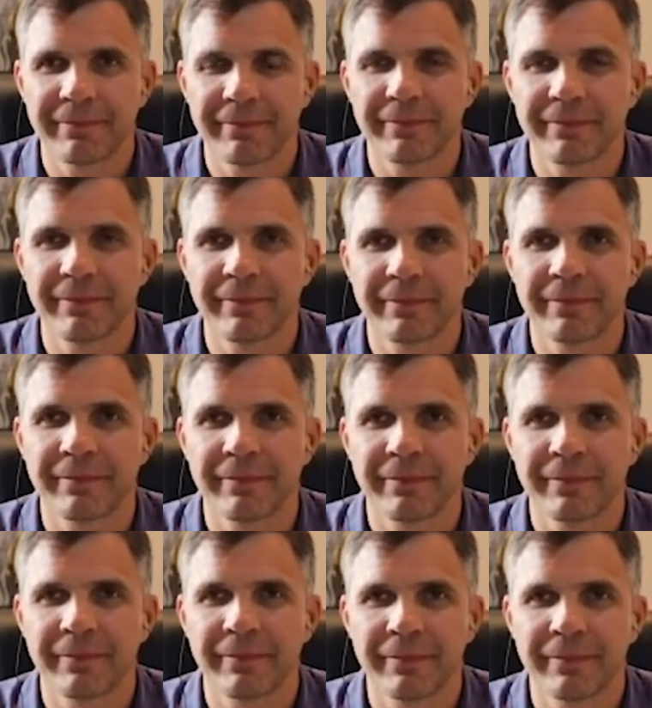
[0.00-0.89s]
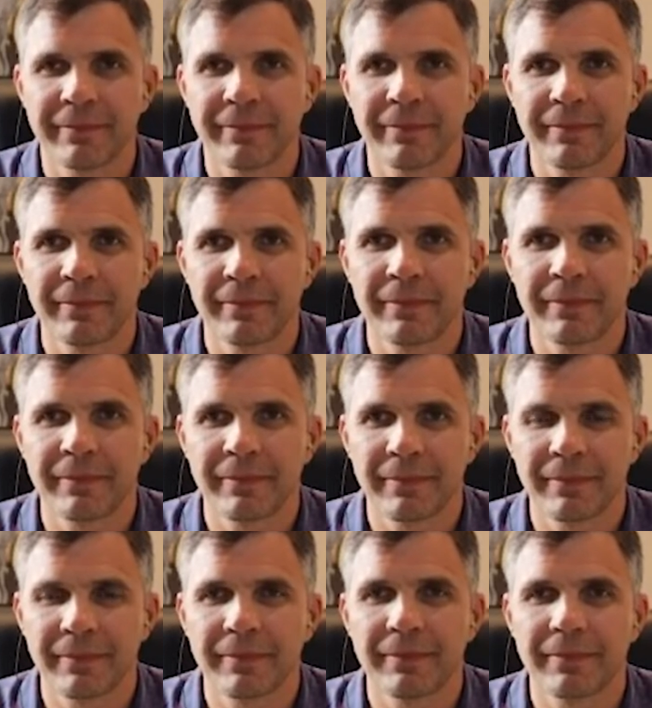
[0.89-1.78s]

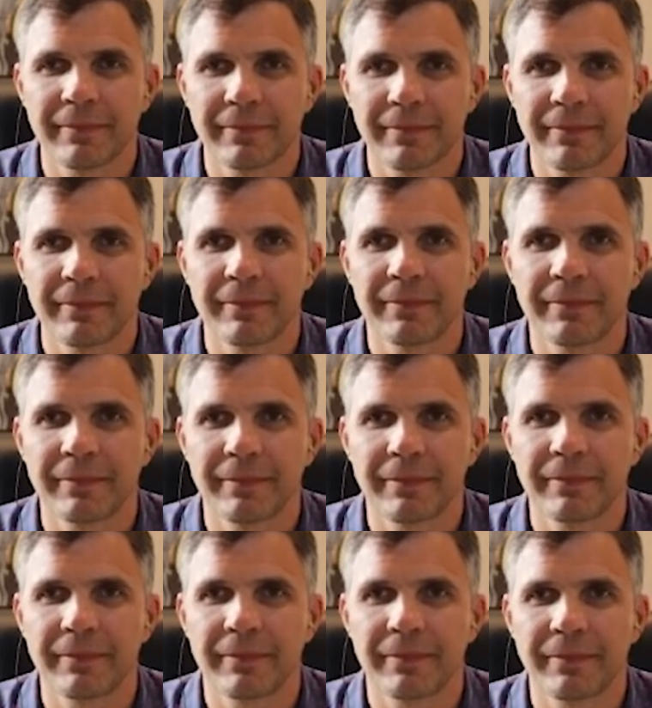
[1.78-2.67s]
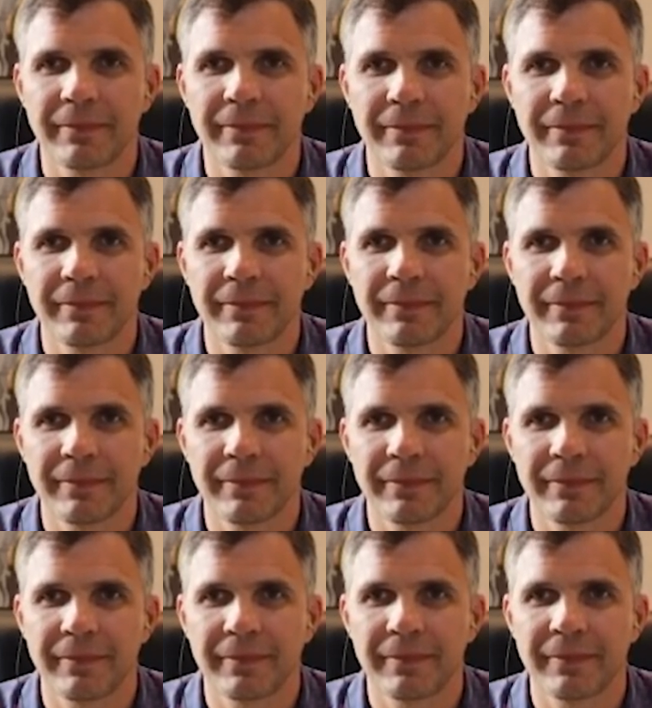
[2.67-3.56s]

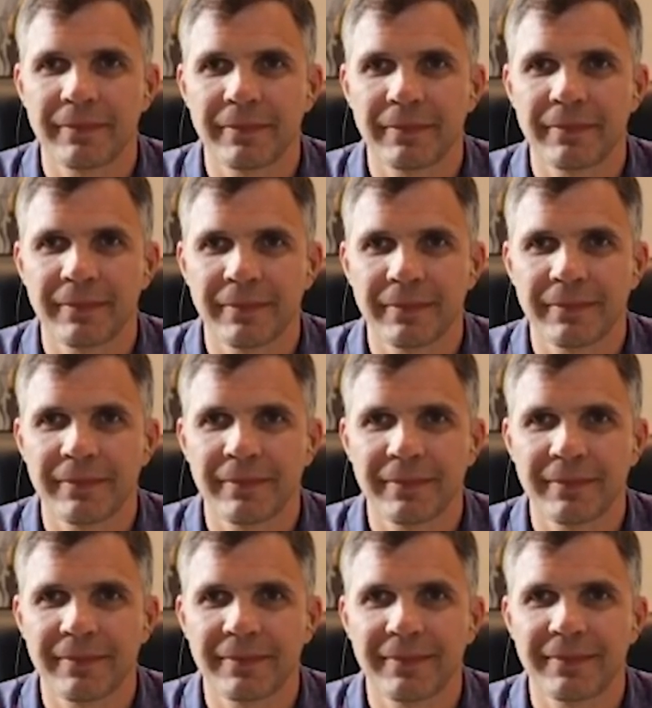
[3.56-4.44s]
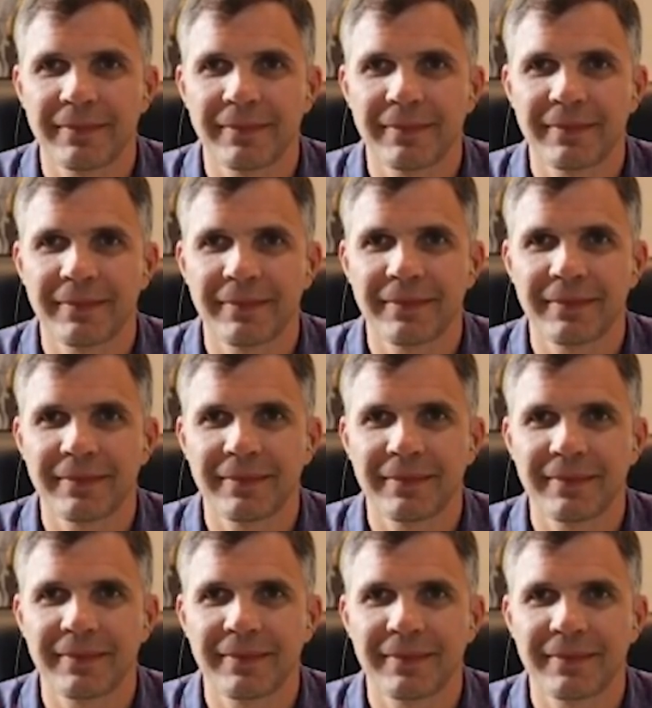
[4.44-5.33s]

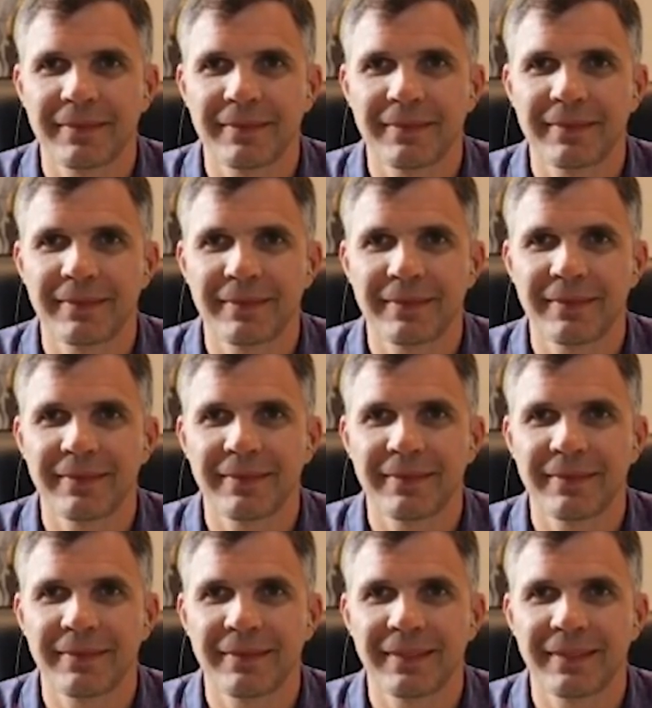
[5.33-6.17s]
This person isn't speaking.